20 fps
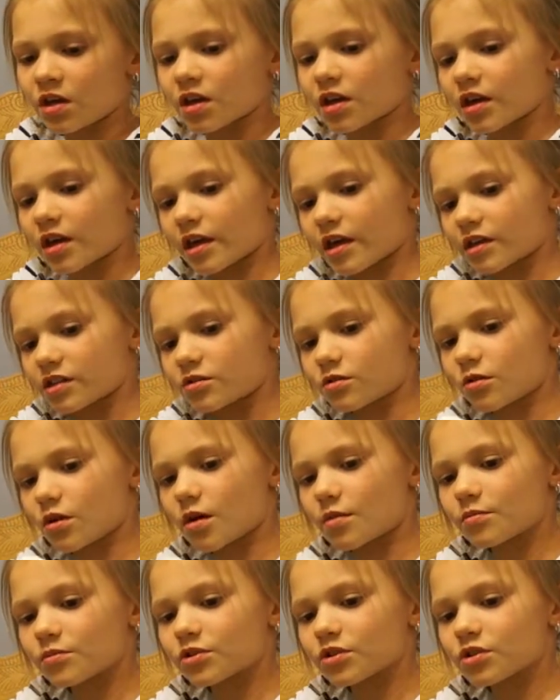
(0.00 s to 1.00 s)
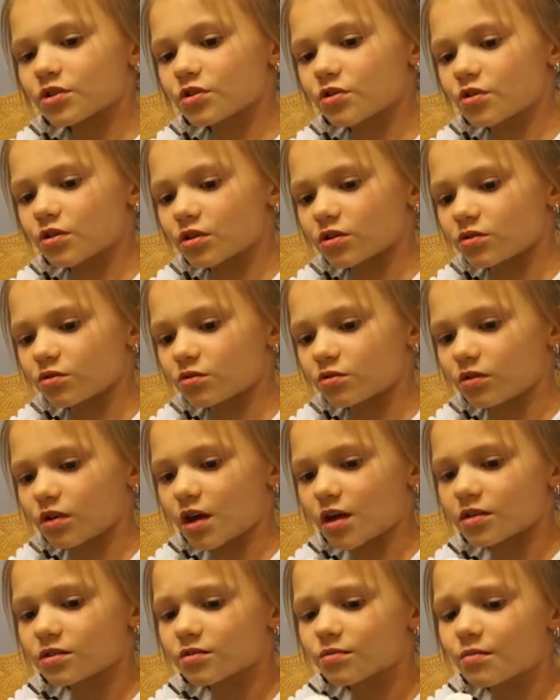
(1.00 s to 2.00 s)
Okay, so I'm just going to
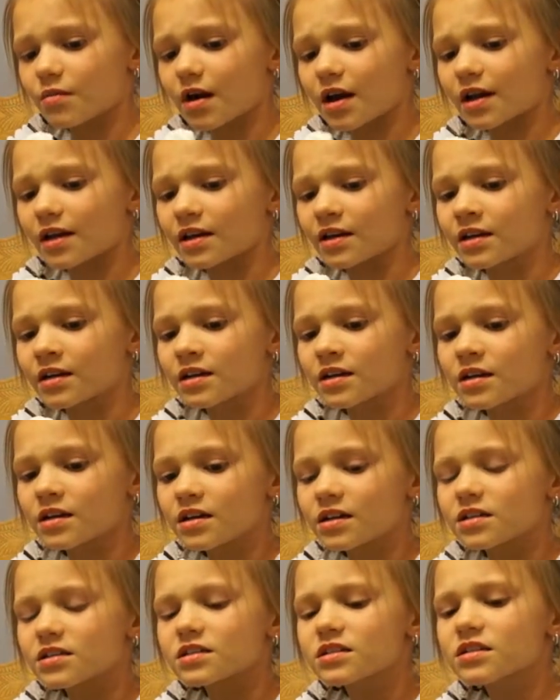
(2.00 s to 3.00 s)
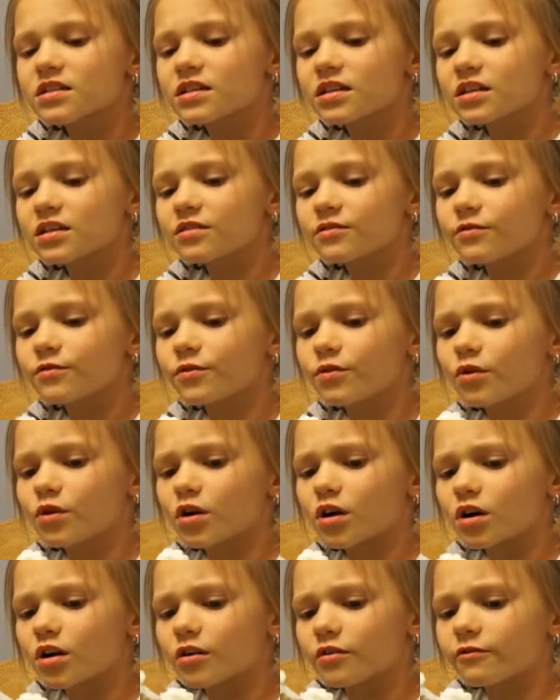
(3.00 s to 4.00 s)
let mine sit for
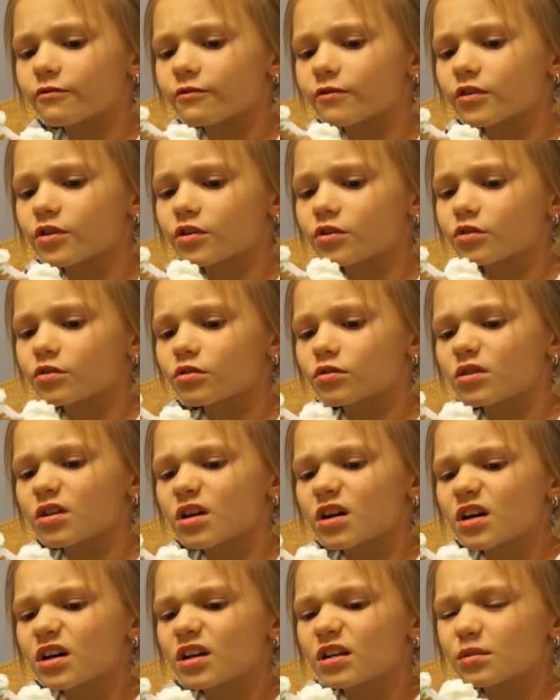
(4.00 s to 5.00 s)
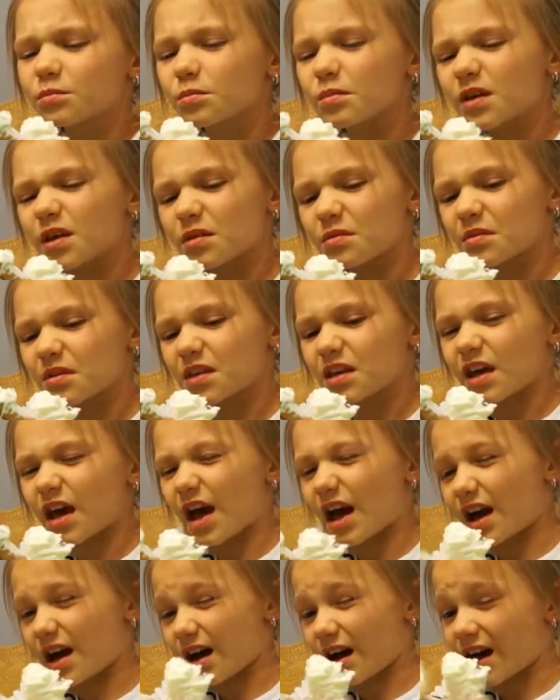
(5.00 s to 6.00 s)
a few, maybe a
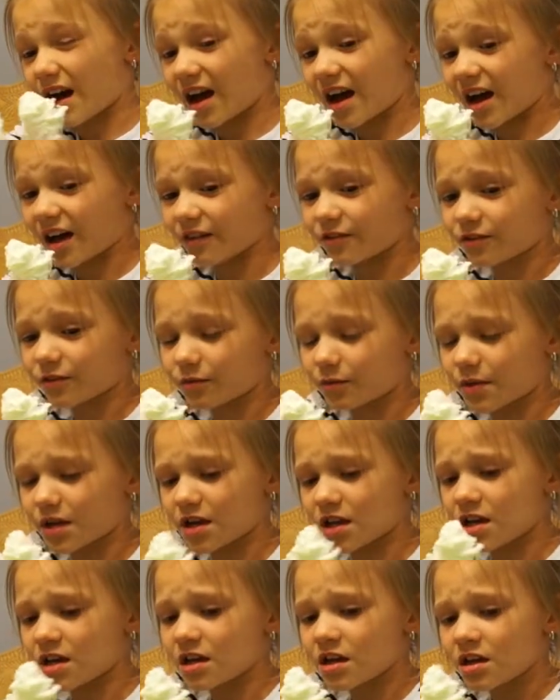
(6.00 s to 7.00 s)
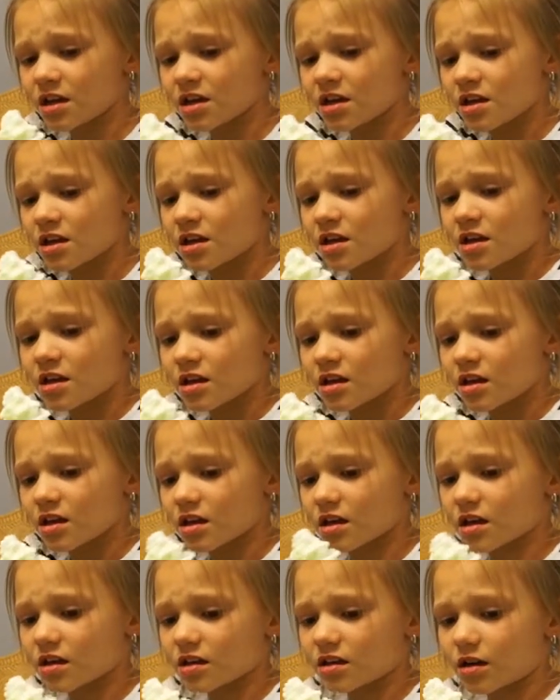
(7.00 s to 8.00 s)
half a minute,
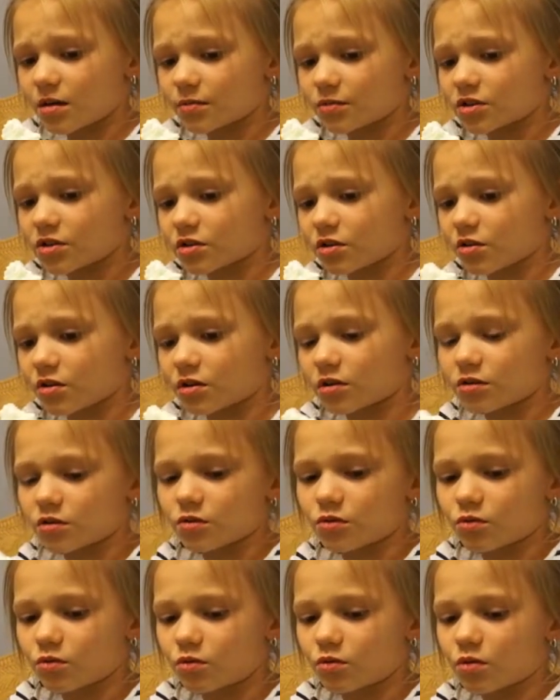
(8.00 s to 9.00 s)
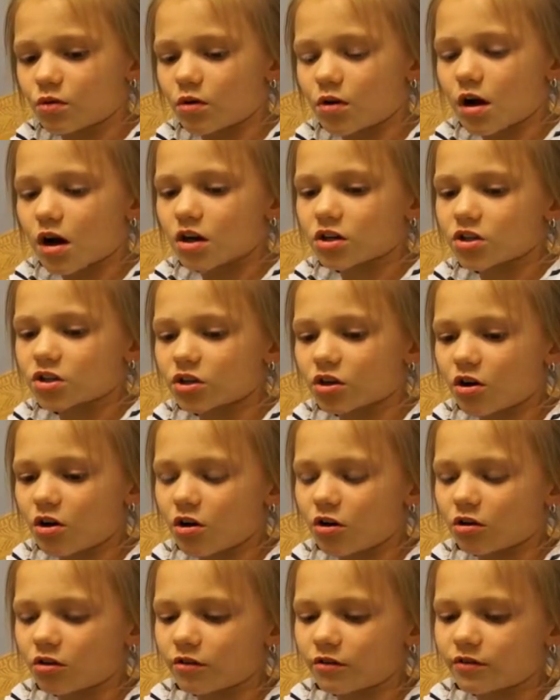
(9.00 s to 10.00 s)
and I'm just going to wash
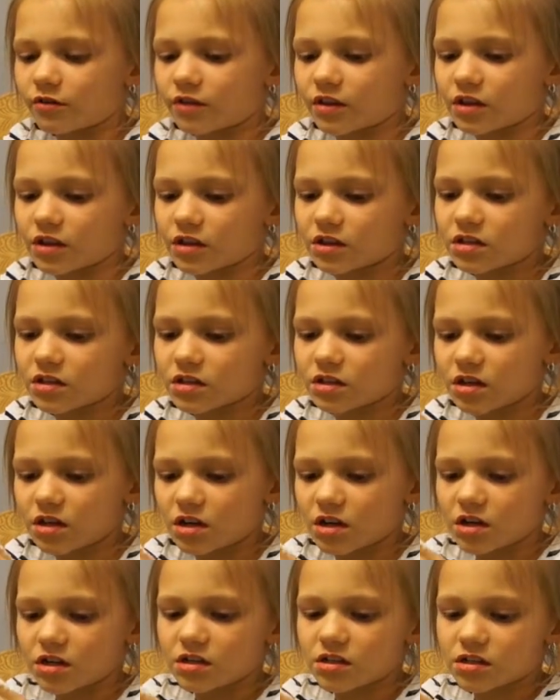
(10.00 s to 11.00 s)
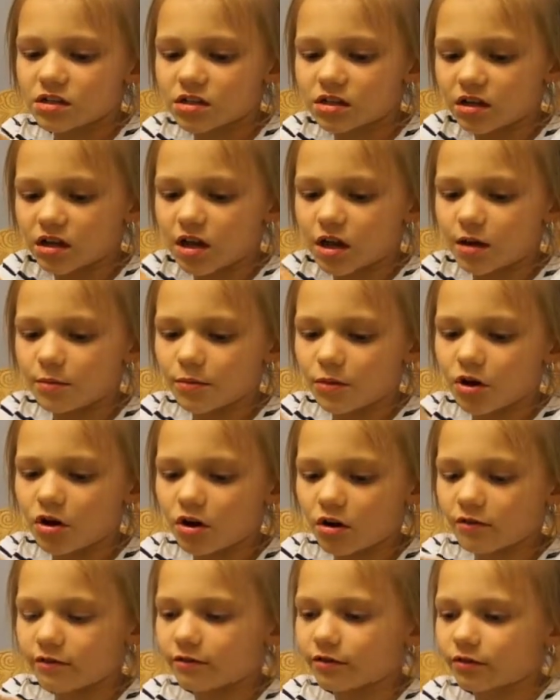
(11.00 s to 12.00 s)
all of this slime
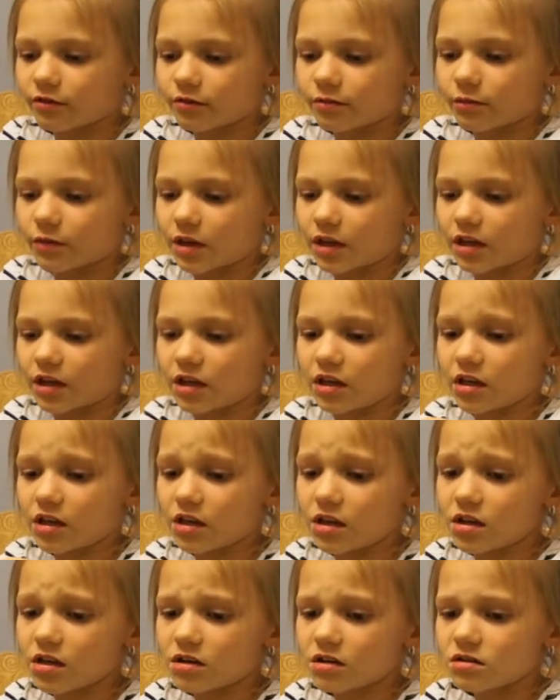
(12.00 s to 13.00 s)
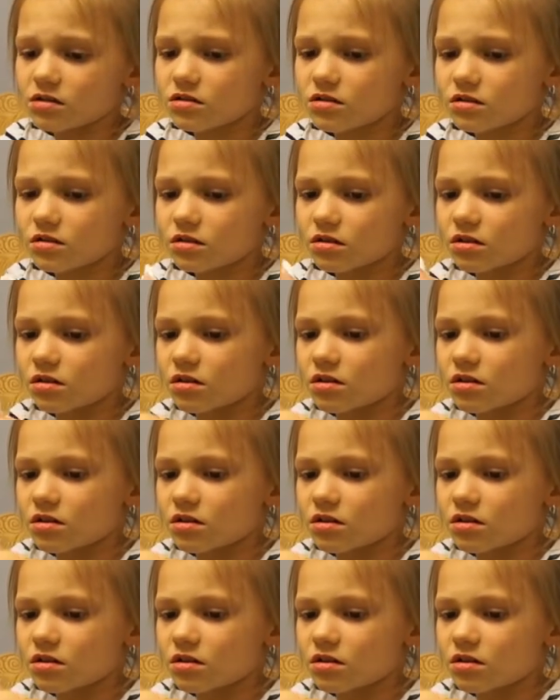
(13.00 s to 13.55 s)
off of my hands.